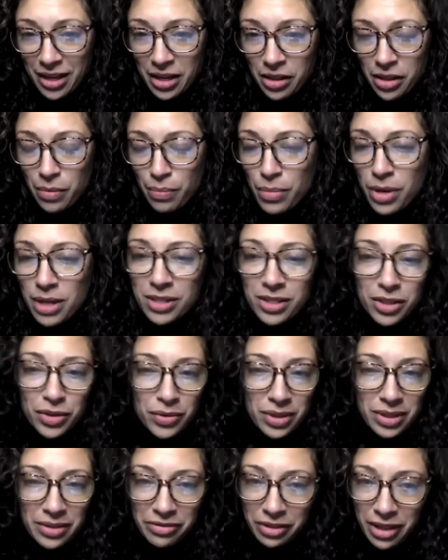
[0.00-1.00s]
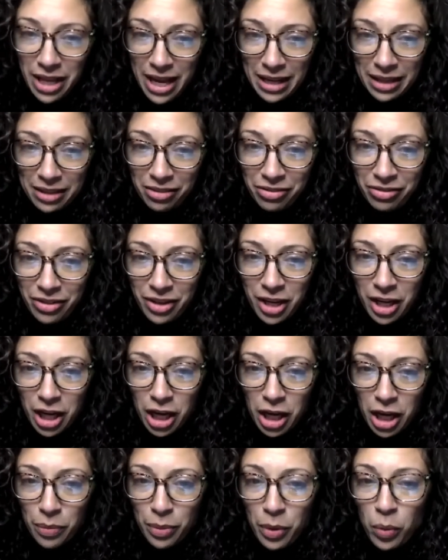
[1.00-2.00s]
the must-dos of life,
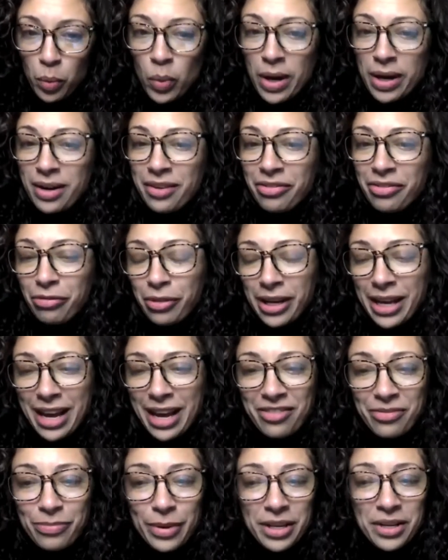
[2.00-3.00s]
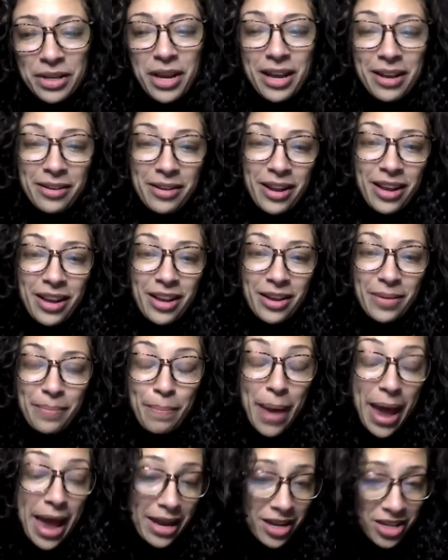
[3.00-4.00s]
but what if we have been
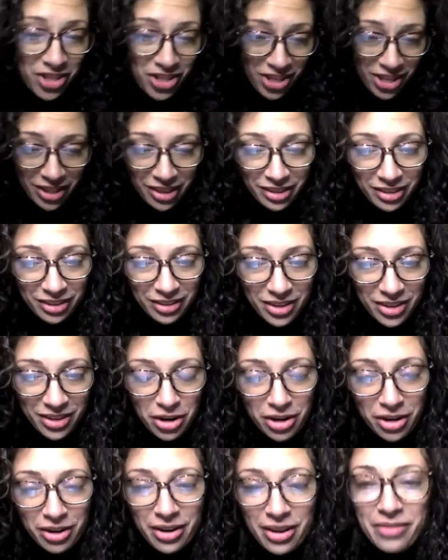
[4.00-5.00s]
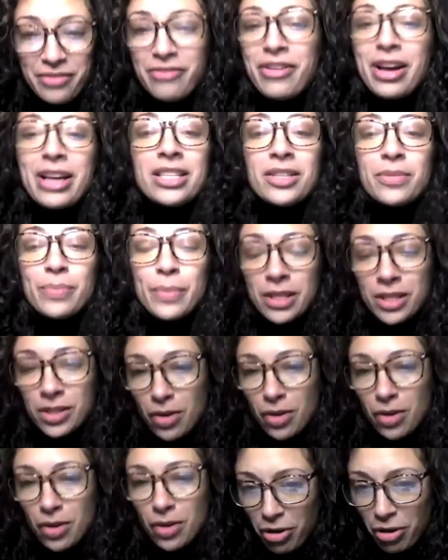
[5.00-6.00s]
managing our investments
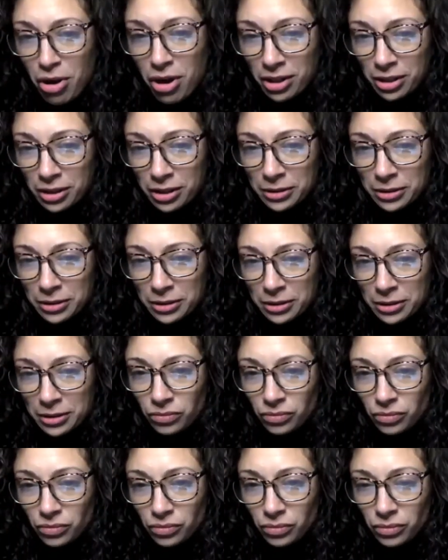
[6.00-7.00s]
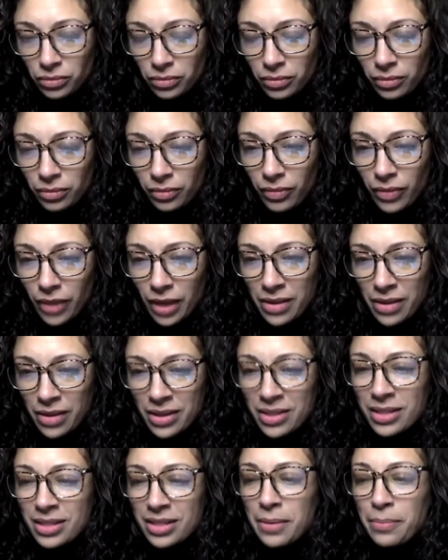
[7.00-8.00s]
all wrong?
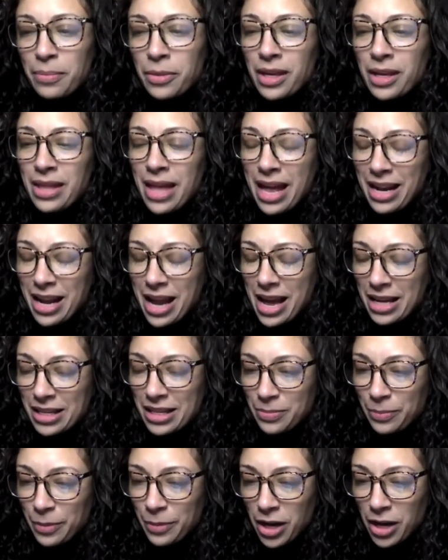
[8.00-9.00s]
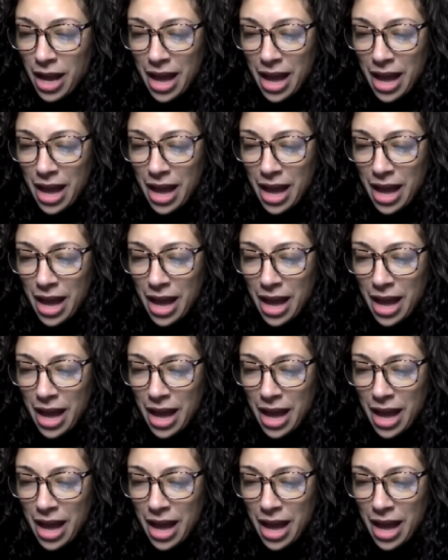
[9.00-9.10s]
This is something that has been